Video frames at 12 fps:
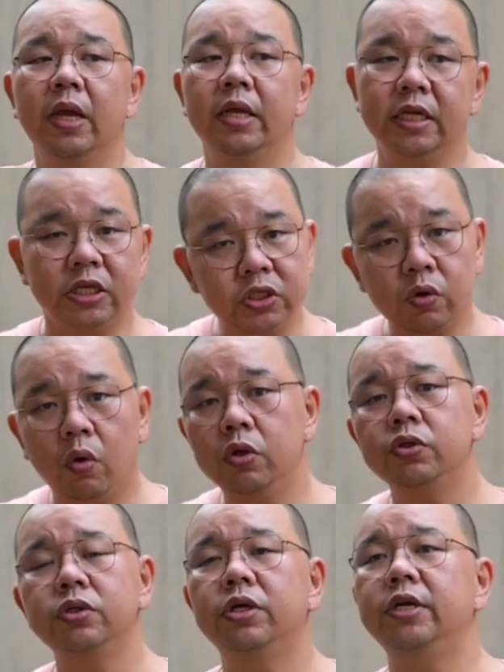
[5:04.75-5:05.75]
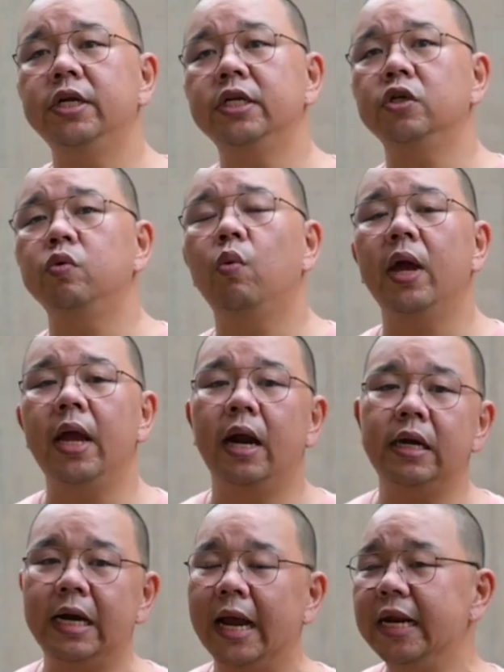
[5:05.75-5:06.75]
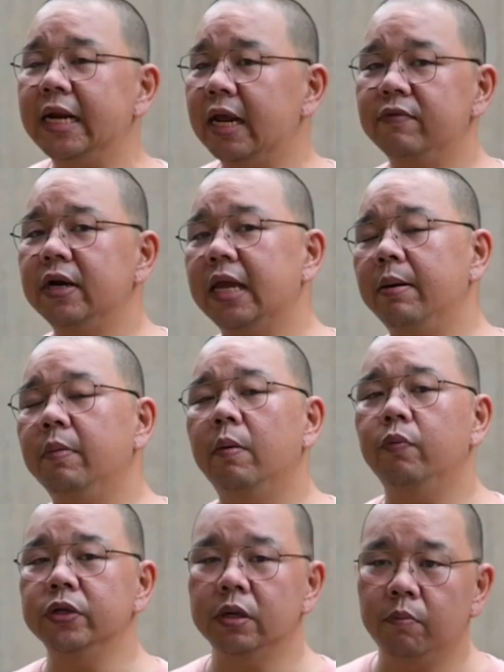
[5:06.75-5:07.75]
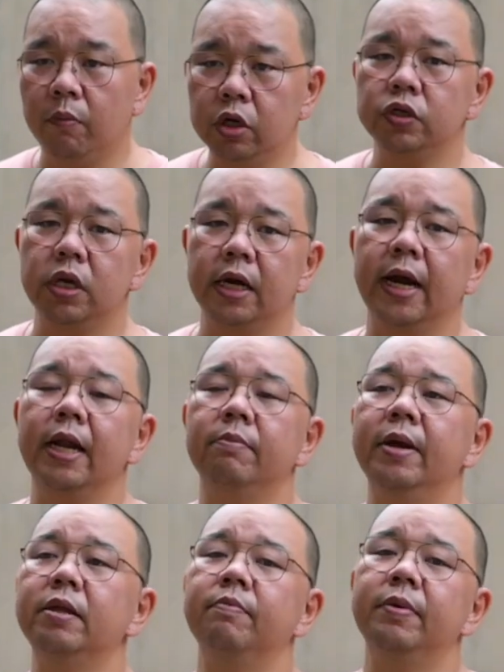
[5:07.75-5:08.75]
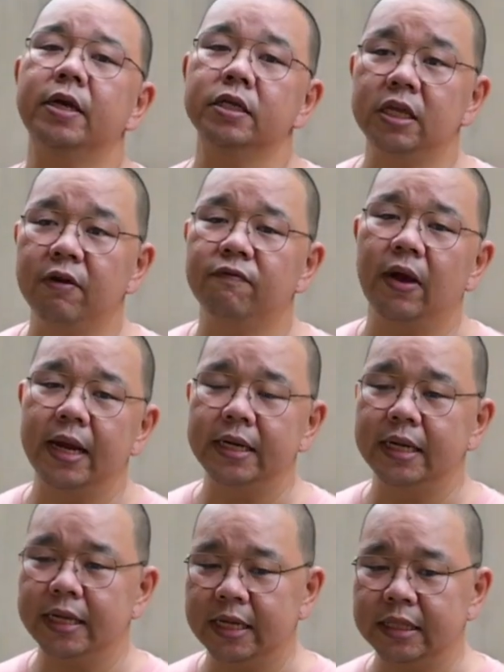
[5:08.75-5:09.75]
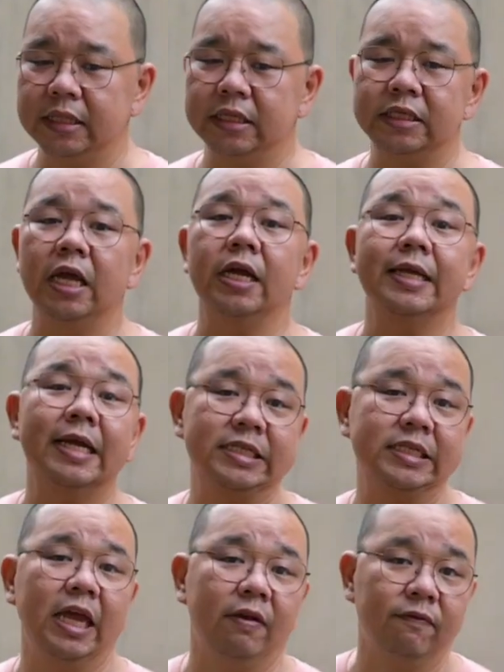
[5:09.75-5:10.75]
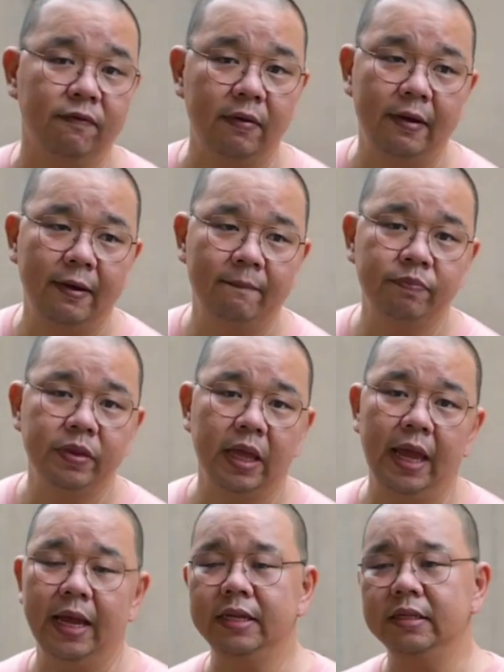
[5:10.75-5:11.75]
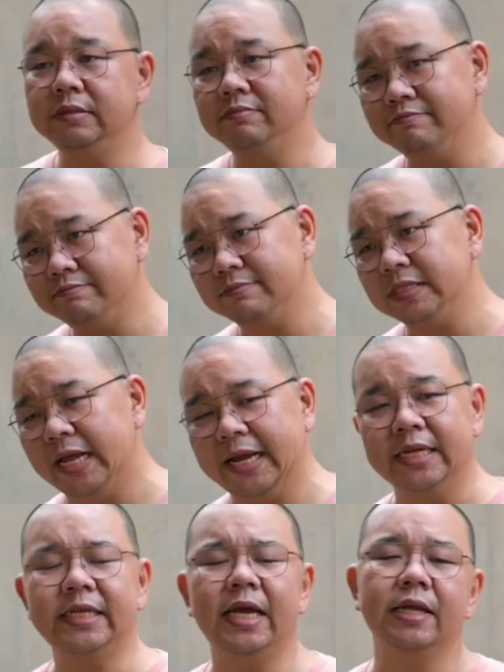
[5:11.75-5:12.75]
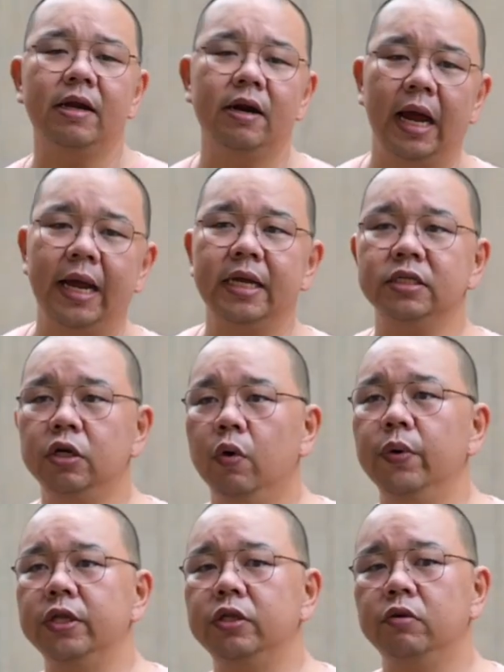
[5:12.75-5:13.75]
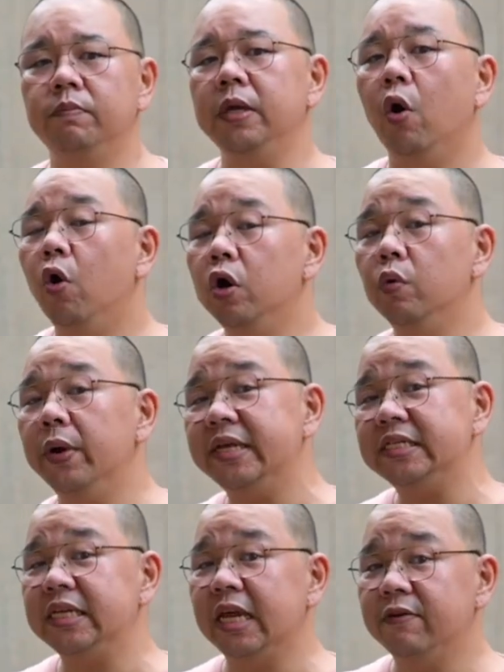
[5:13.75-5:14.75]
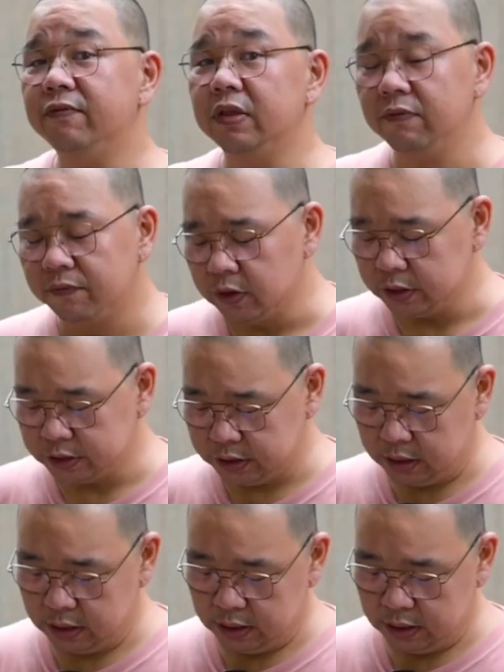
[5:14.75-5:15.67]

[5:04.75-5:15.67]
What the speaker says: This is also the reason why Arai never came up with a modular helmet, because they find that it's not as safe. And like I said, Arai is going to be always safety first.